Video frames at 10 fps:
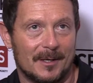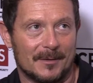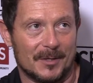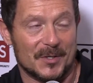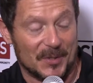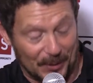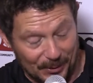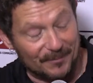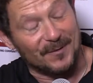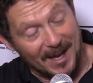a good
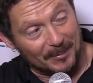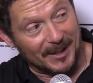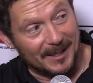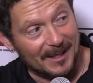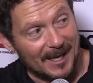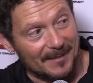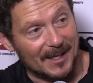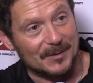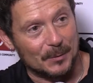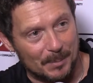family, and they
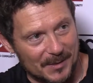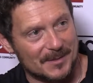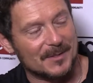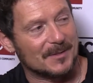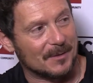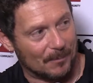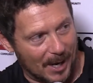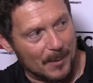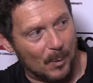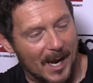do business the
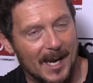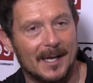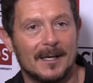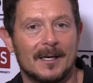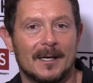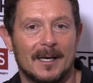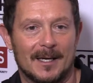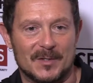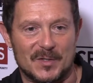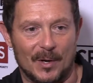right way.
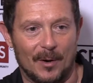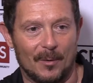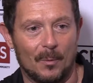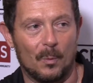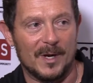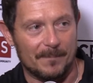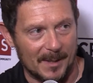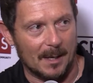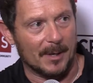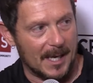And so we've been
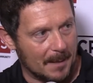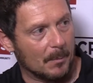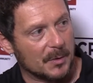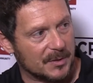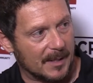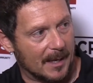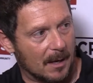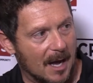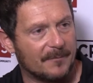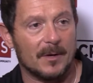able to head most of that
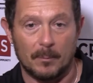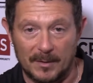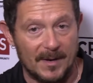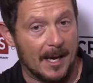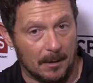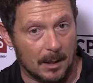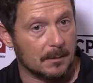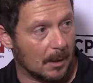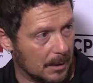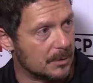off, and we've had
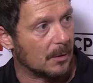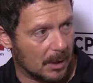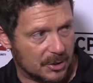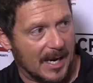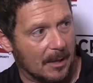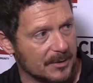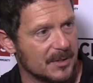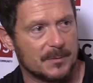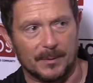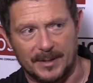our
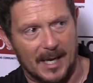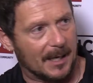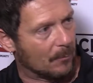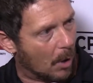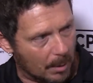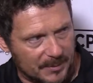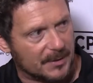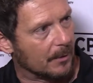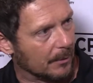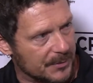challenges with getting raw
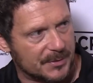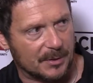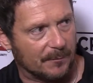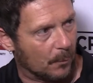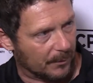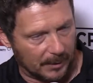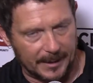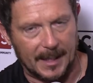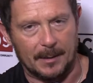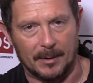materials and so forth like
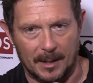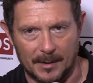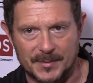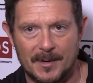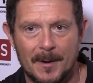anyone else.